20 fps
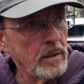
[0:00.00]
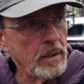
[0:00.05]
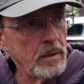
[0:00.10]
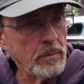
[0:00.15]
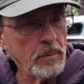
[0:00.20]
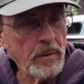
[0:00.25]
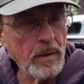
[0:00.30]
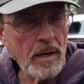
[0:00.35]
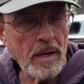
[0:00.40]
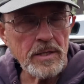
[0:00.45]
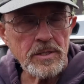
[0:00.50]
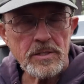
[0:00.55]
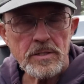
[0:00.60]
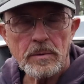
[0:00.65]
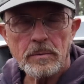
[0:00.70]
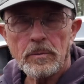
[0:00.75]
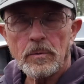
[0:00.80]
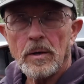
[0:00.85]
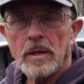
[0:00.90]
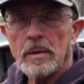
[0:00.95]
We had
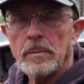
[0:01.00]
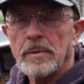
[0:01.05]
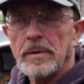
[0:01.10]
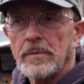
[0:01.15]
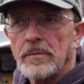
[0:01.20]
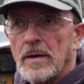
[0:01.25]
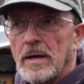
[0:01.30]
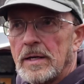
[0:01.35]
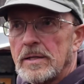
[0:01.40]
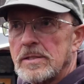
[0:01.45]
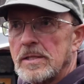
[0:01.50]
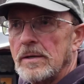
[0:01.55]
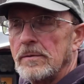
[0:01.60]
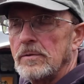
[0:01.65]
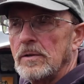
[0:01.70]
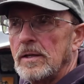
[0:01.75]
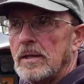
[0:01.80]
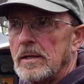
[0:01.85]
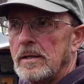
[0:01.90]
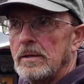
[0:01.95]
quite a bit of
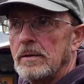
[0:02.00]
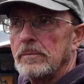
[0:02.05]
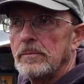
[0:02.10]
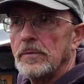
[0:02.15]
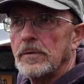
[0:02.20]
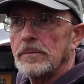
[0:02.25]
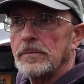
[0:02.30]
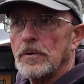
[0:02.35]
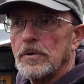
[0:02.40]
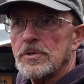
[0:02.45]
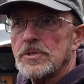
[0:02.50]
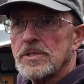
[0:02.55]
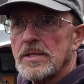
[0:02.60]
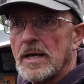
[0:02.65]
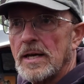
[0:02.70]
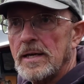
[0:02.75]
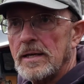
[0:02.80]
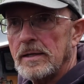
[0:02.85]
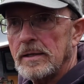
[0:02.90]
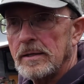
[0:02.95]
activity the first
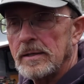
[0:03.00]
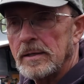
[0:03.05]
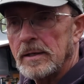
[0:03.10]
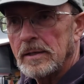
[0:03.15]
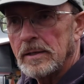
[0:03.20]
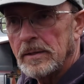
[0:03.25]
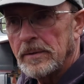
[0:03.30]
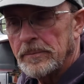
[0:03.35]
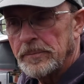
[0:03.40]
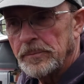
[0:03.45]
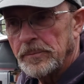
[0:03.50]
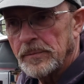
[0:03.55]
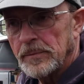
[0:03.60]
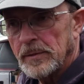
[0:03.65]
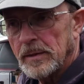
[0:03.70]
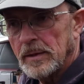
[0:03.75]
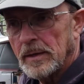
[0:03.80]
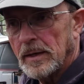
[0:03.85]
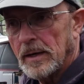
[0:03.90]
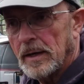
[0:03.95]
night.
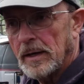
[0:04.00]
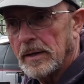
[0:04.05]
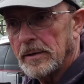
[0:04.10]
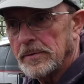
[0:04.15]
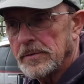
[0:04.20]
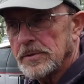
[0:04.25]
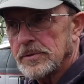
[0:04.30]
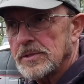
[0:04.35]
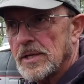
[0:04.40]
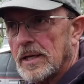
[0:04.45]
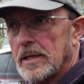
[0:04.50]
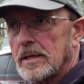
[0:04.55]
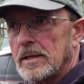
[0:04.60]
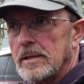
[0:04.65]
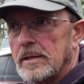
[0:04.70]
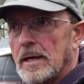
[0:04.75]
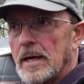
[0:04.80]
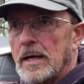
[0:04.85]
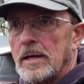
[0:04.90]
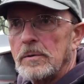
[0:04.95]
The second
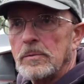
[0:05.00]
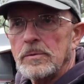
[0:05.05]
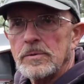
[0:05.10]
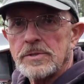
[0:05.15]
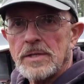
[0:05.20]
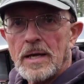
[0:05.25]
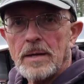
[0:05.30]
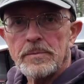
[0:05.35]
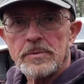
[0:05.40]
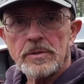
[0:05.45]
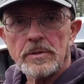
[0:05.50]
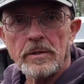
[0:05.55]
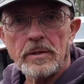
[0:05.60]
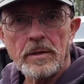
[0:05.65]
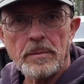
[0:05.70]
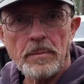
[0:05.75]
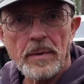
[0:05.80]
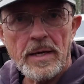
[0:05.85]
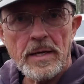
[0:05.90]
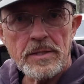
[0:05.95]
night was absolutely
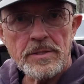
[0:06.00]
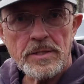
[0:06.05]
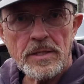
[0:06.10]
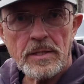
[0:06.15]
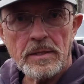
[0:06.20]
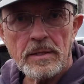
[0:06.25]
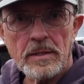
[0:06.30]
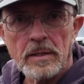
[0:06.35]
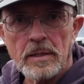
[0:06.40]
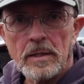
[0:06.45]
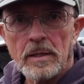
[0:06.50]
amazing.